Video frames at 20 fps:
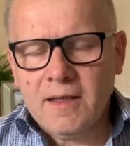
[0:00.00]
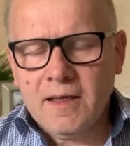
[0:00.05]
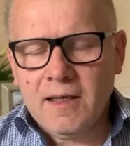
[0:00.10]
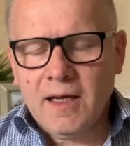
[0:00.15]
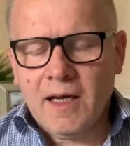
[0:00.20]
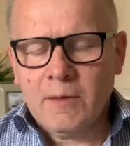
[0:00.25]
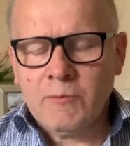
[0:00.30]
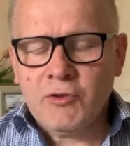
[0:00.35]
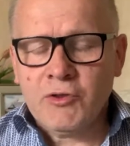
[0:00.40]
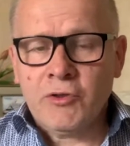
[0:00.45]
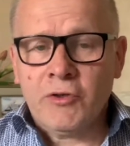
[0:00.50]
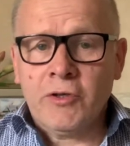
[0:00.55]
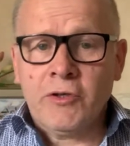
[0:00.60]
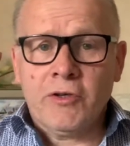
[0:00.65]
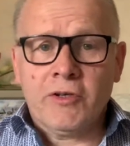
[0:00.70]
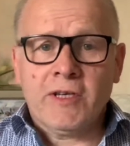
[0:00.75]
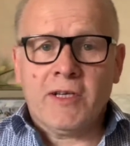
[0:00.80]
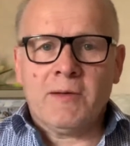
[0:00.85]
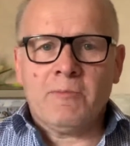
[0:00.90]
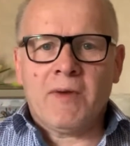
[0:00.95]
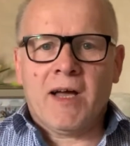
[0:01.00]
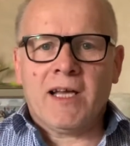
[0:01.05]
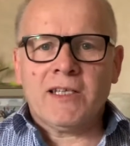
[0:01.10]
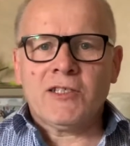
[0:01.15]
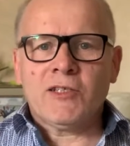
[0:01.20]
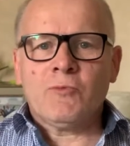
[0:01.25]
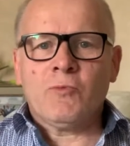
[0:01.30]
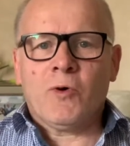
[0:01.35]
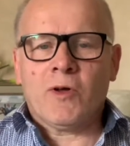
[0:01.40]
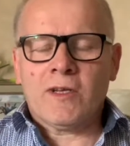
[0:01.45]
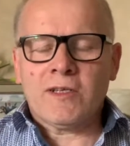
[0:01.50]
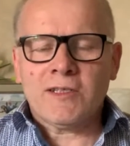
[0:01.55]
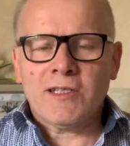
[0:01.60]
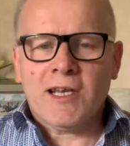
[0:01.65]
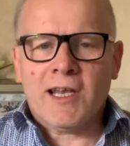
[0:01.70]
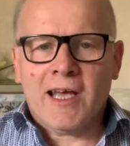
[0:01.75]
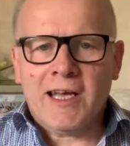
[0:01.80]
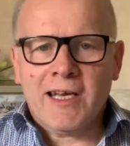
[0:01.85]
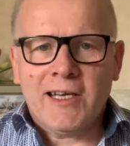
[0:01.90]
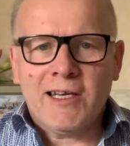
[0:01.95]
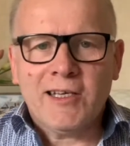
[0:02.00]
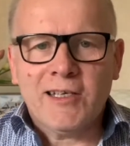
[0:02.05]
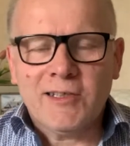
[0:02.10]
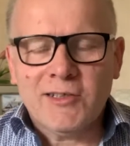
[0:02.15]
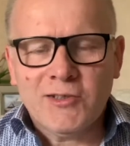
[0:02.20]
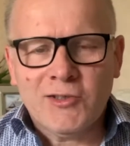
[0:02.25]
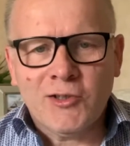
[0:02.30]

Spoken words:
I'm sure you can imagine what it's like to